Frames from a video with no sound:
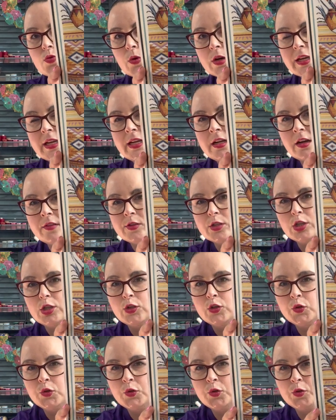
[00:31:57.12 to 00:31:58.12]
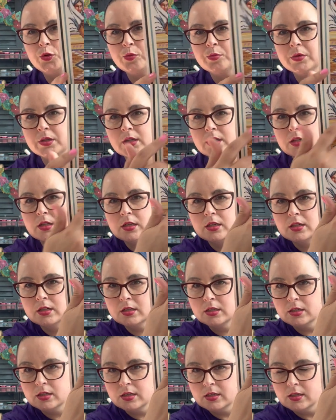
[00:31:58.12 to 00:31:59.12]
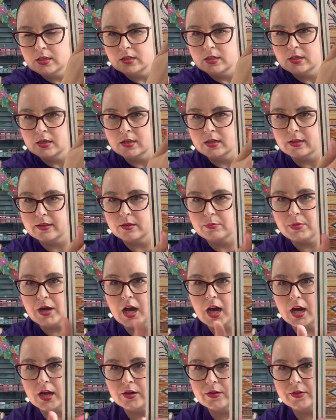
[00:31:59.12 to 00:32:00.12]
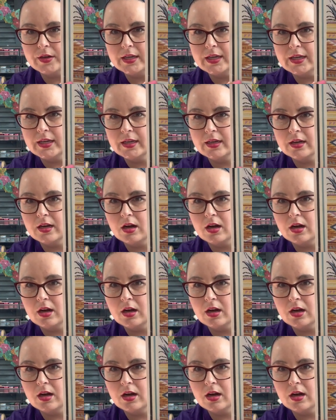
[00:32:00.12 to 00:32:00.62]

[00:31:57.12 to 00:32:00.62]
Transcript: working on the loom, the pottery.